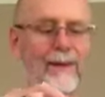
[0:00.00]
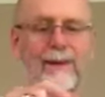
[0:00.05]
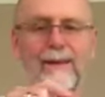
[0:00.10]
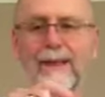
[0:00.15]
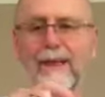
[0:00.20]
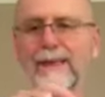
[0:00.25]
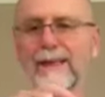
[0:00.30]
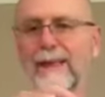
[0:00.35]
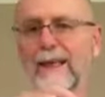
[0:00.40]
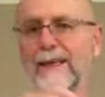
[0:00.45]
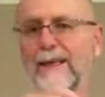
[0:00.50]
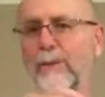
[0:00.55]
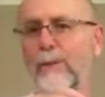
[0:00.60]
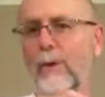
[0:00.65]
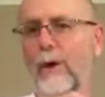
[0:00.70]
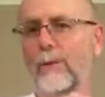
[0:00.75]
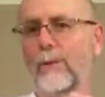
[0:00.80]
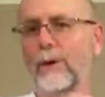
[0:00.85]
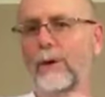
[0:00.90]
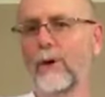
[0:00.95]
That's actually
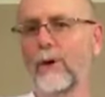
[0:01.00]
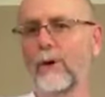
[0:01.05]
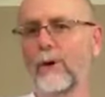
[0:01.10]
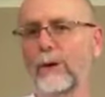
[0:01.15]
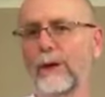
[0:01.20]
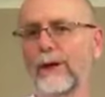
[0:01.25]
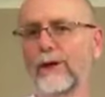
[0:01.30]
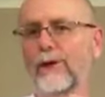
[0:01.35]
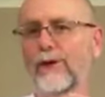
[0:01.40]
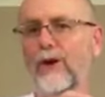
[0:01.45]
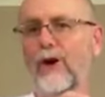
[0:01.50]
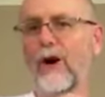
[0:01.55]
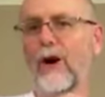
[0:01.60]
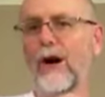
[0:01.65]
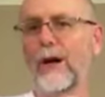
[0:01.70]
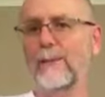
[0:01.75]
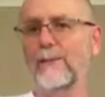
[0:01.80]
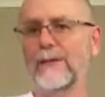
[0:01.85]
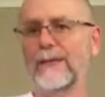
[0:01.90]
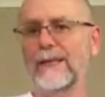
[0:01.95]
what we call a
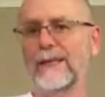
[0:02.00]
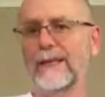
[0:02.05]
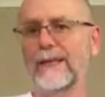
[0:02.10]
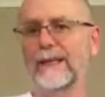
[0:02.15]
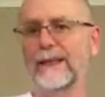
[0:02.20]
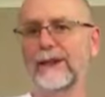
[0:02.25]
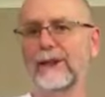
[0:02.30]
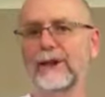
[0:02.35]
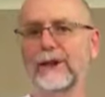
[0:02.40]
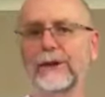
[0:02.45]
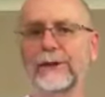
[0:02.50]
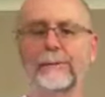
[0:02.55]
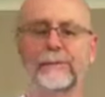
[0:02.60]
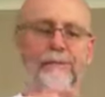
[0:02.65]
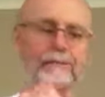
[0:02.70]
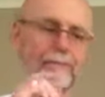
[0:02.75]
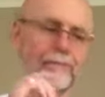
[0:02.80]
time signature.